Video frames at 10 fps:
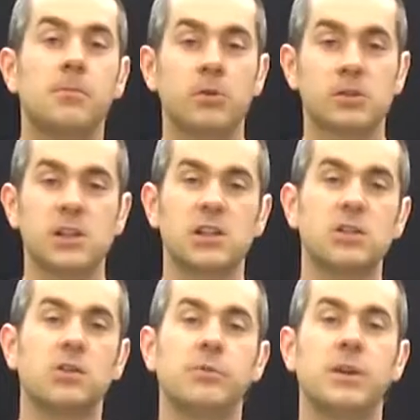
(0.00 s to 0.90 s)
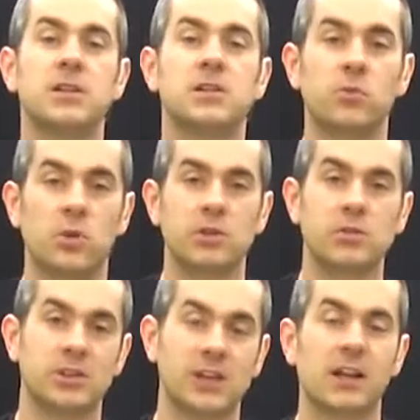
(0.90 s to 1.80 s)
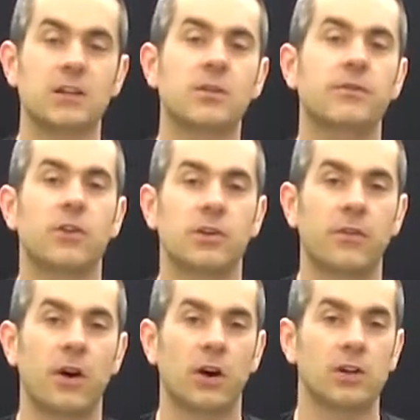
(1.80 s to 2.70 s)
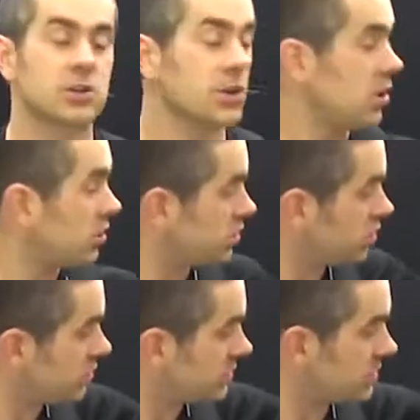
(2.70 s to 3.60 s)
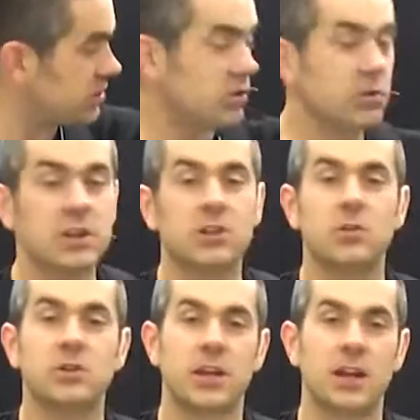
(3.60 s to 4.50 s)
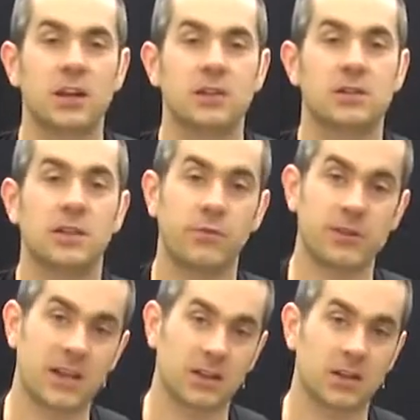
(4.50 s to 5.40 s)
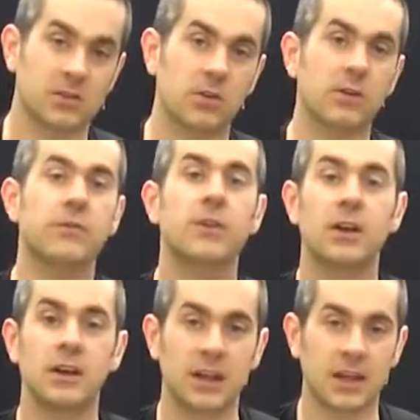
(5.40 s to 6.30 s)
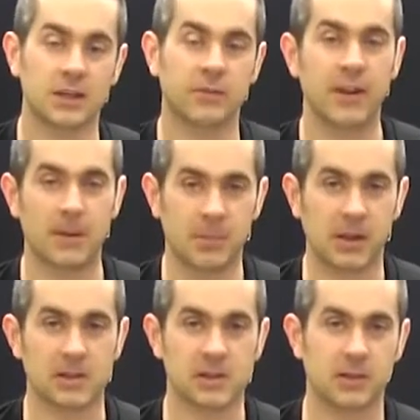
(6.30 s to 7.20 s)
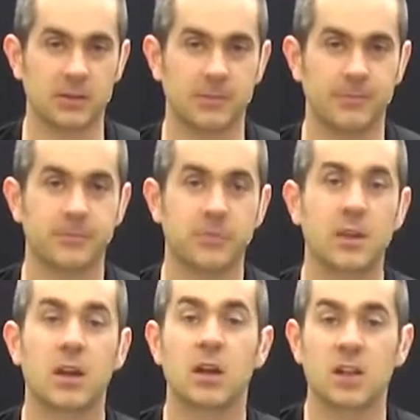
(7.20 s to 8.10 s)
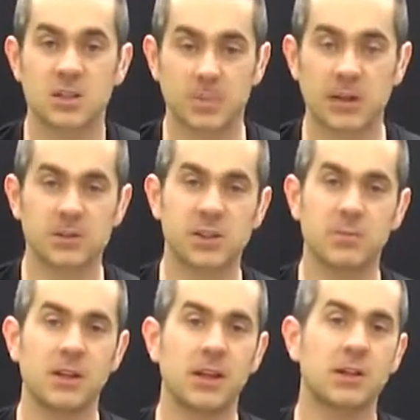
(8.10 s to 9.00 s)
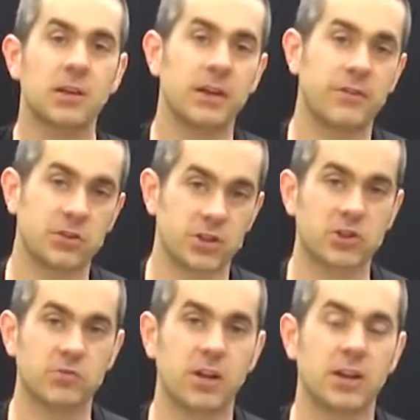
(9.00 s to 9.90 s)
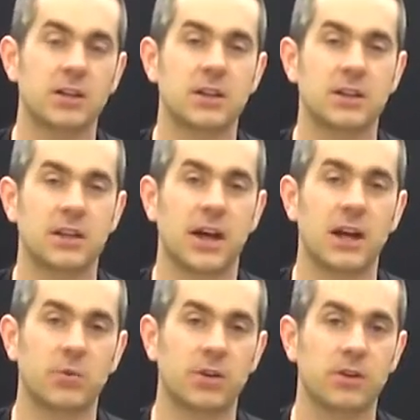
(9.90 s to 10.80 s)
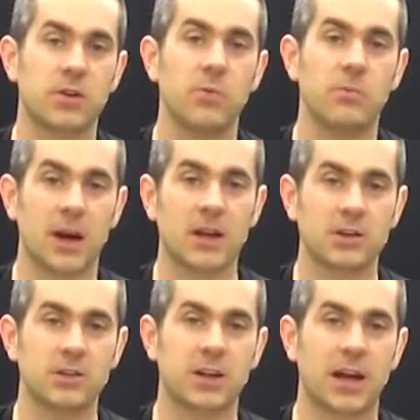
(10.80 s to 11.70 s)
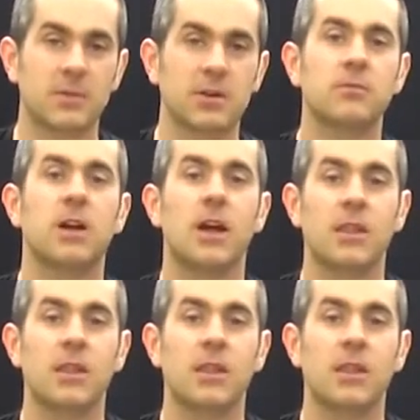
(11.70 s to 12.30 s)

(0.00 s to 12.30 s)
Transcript: Post EQ means that what you send to the front of house uses your EQ settings. If we set this off, they get the flat bass signal. Speaker simulator, if you're just running to the DI with no mic on your cabinet,